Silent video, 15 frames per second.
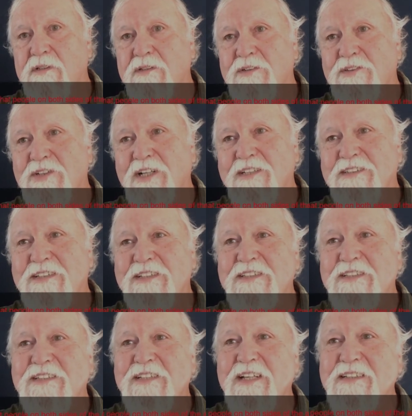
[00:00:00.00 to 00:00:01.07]
Jason
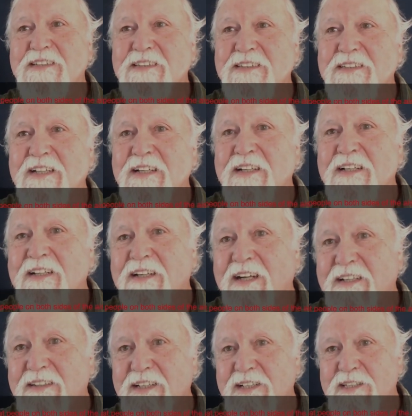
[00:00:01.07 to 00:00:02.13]
says,
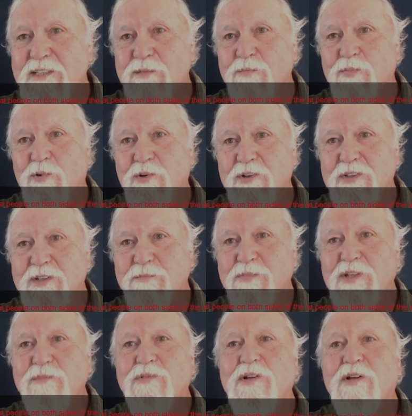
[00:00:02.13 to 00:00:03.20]
I think it's important that
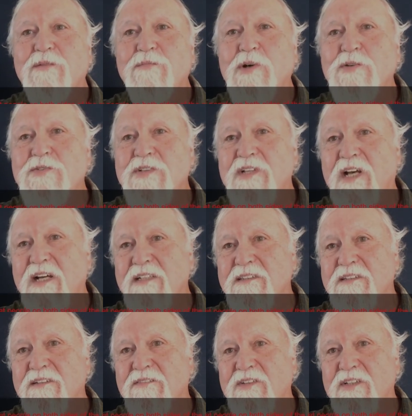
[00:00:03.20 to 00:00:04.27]
people on both sides
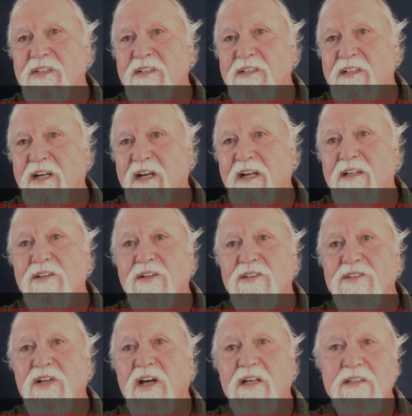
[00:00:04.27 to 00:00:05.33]
of the aisle are
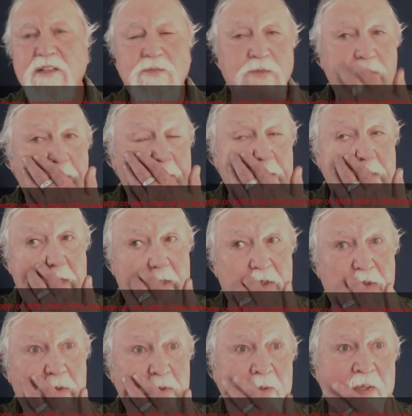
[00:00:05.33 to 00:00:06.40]
talking with each
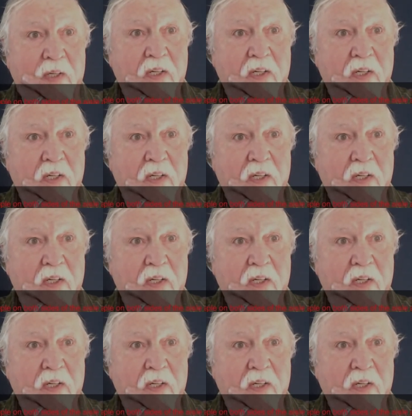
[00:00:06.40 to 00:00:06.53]
other.